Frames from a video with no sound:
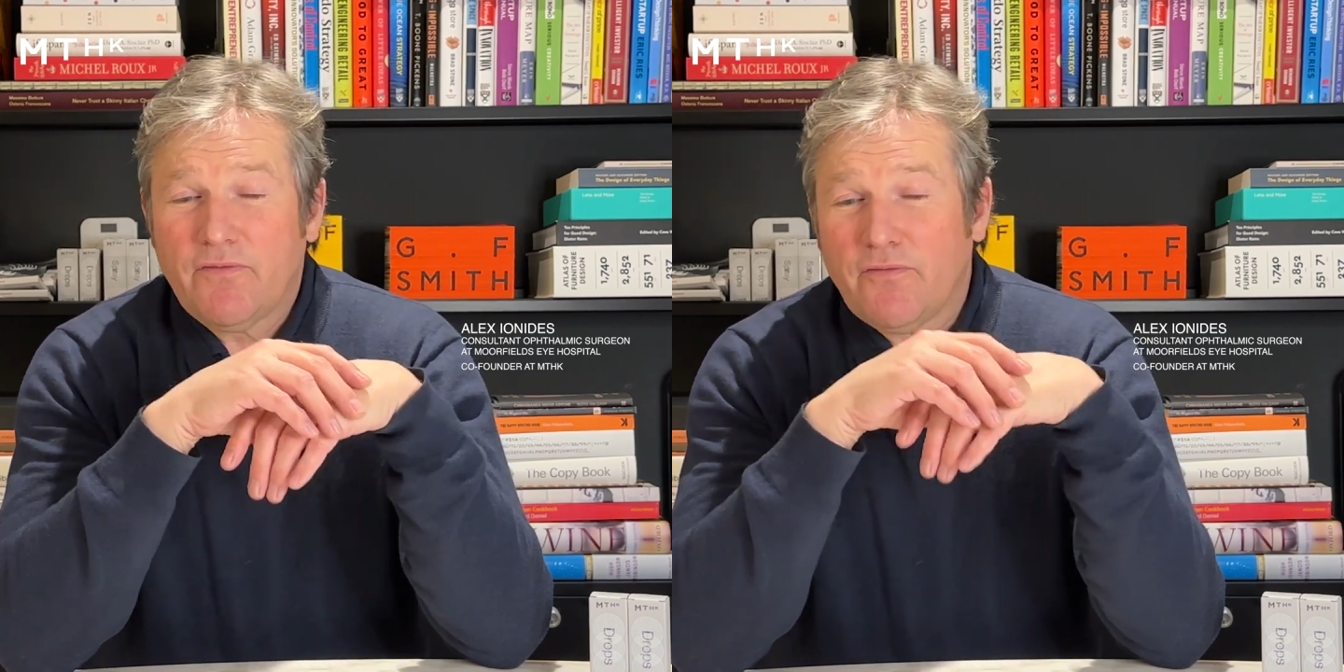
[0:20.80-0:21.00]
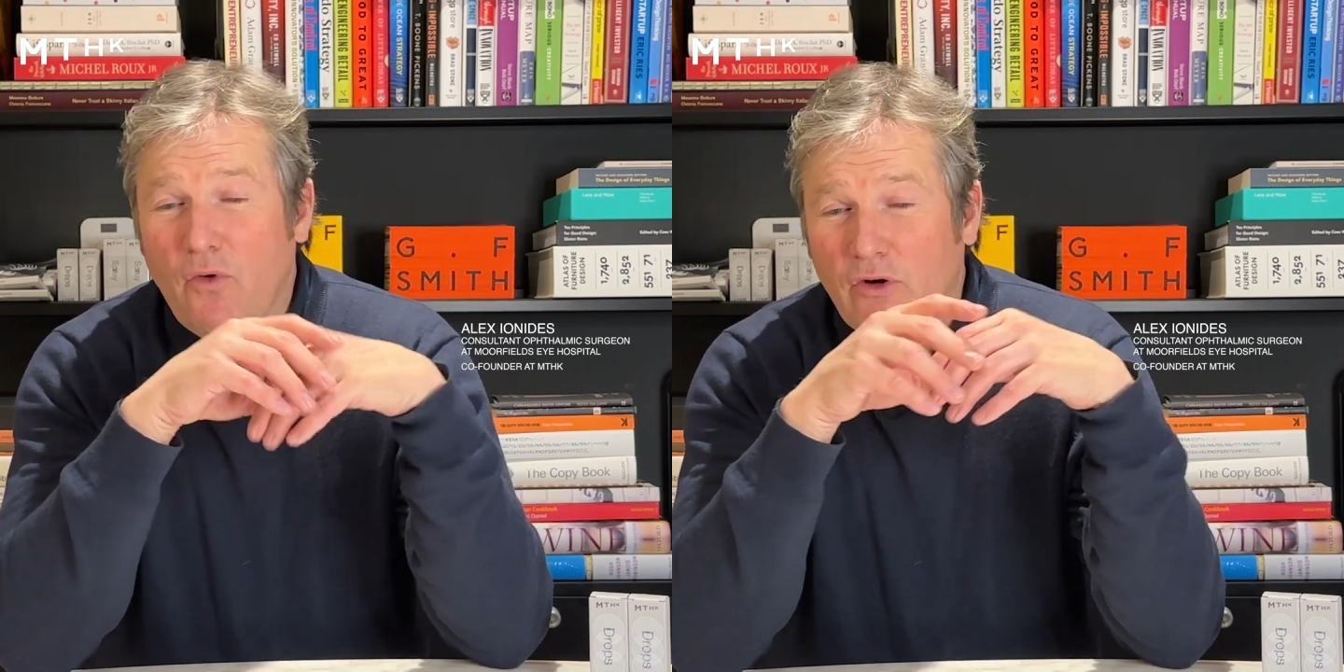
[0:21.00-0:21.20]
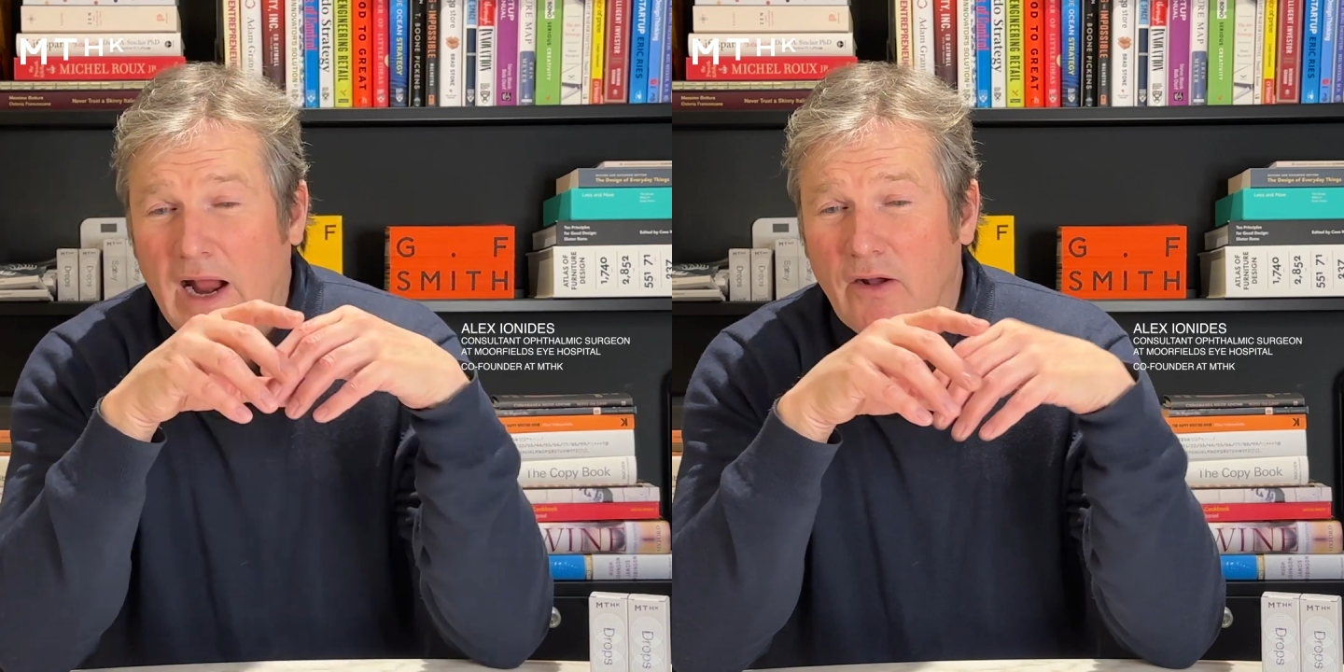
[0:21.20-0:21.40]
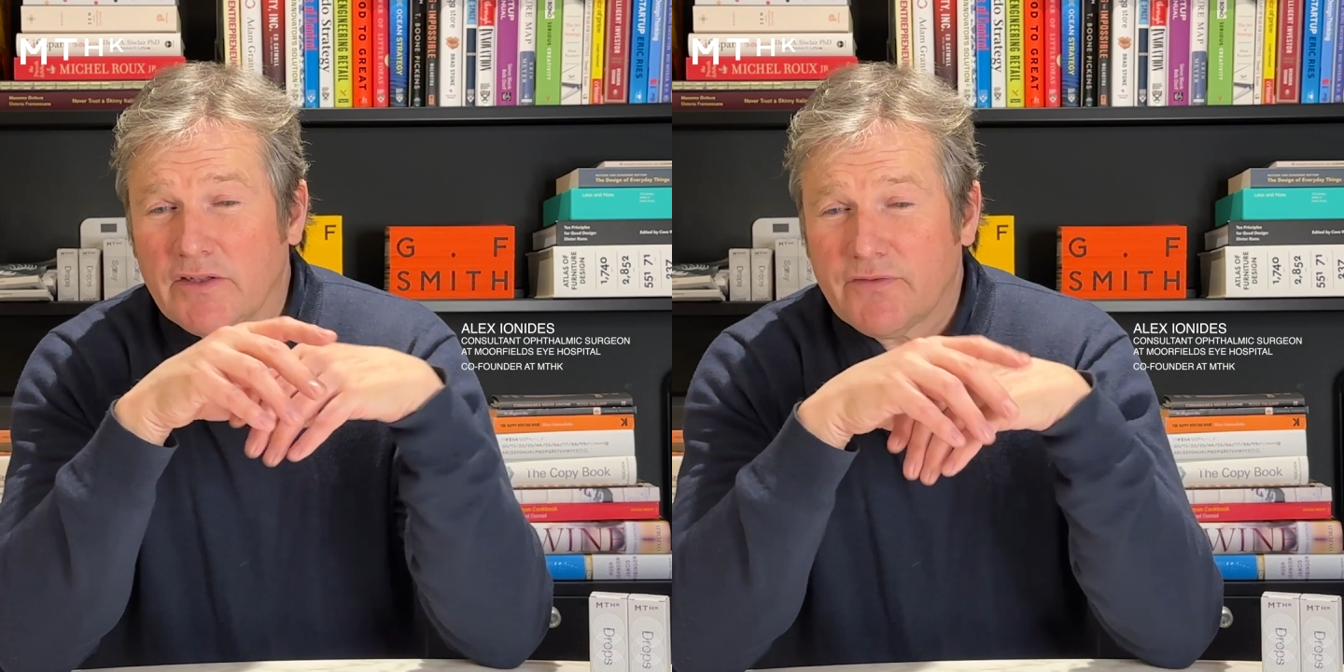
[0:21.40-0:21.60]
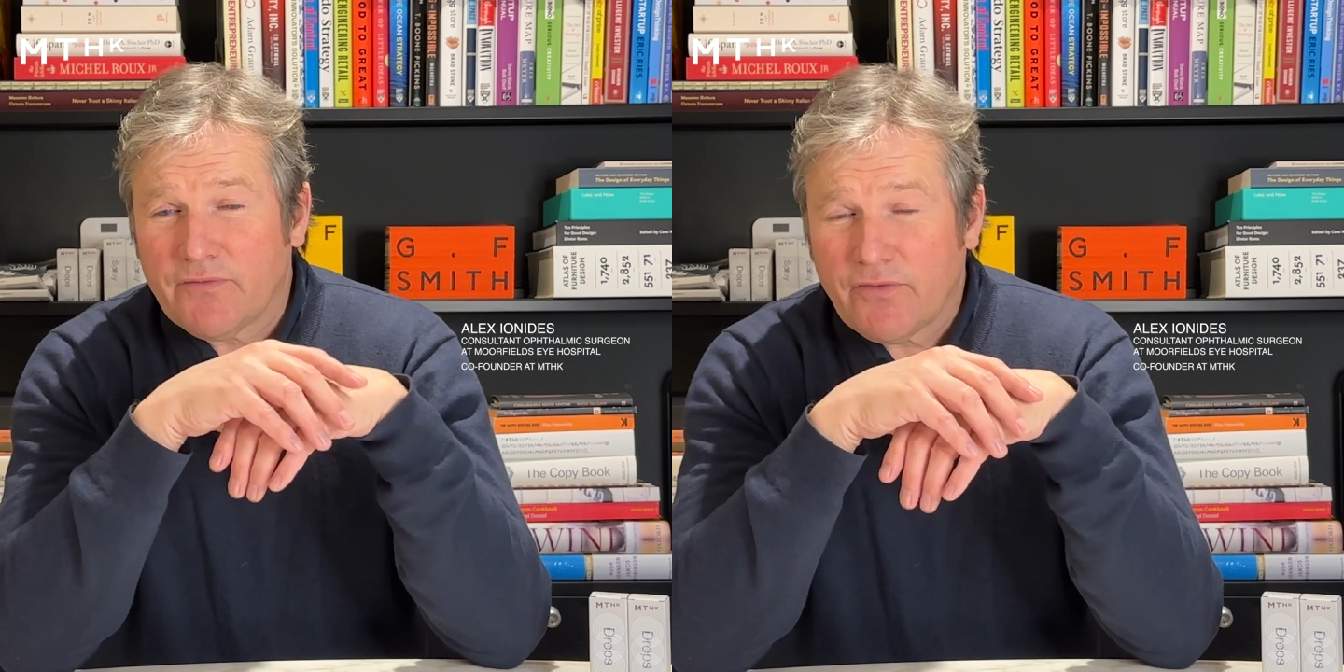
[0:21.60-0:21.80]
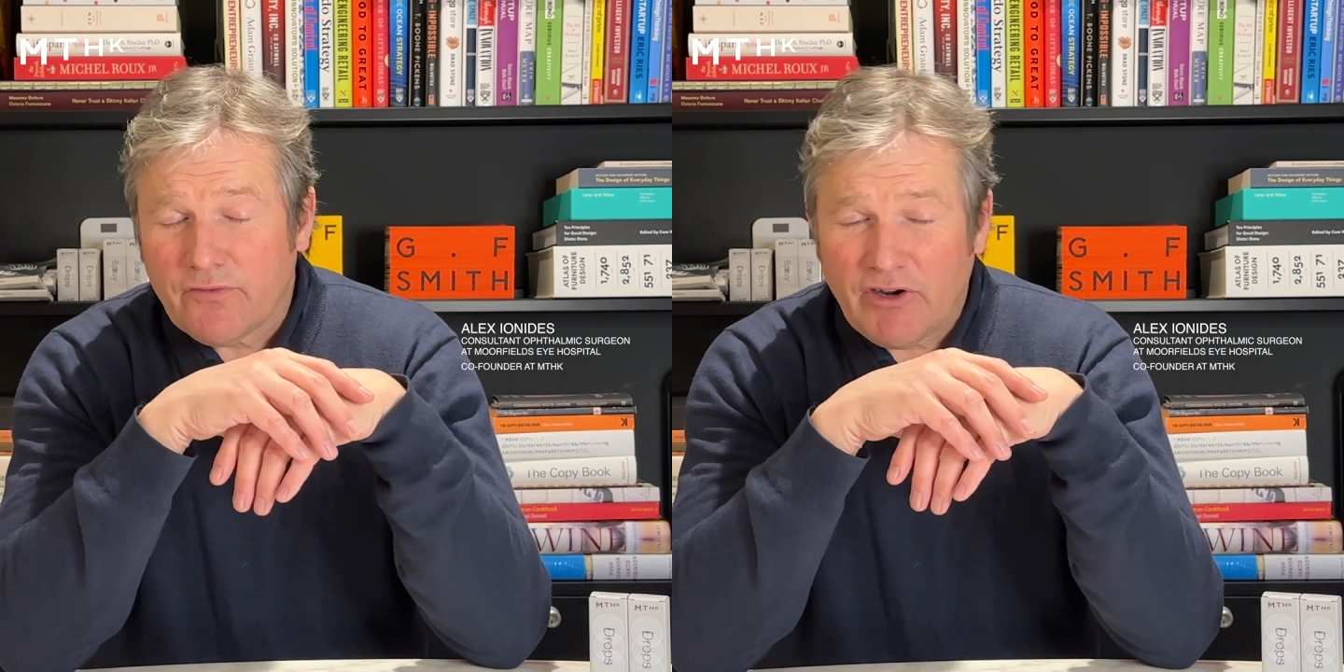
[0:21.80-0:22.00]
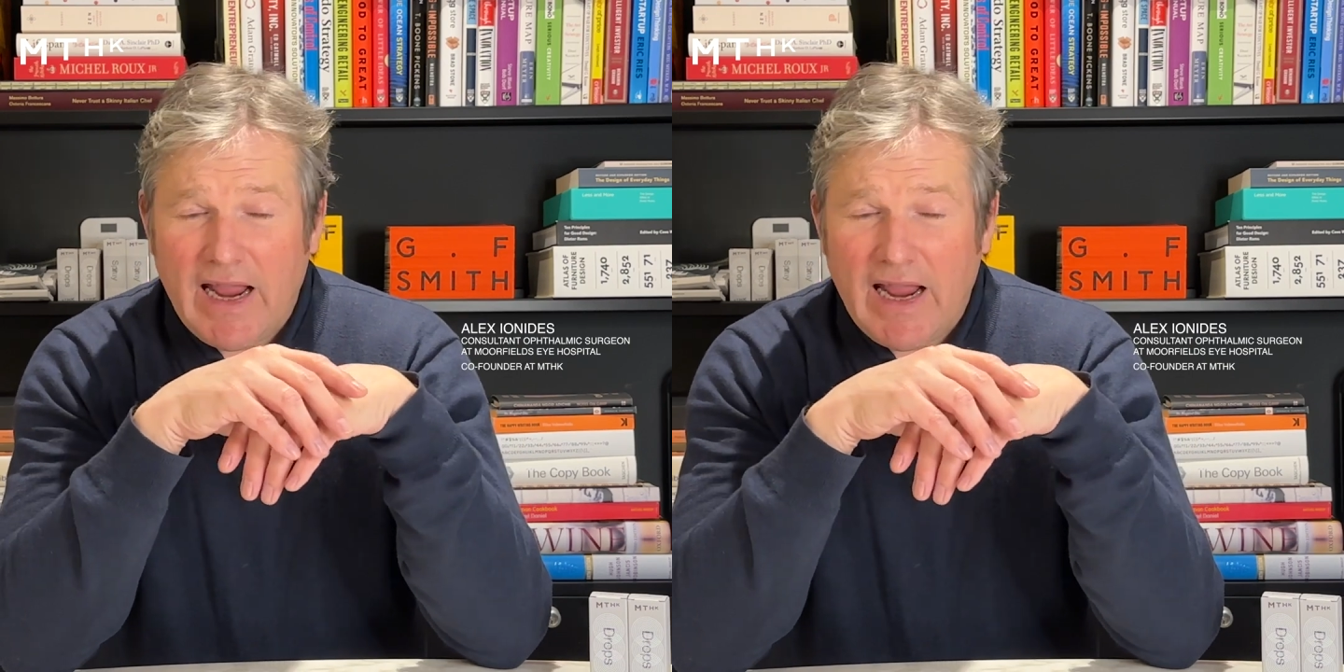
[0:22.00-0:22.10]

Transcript: 4 hours, 3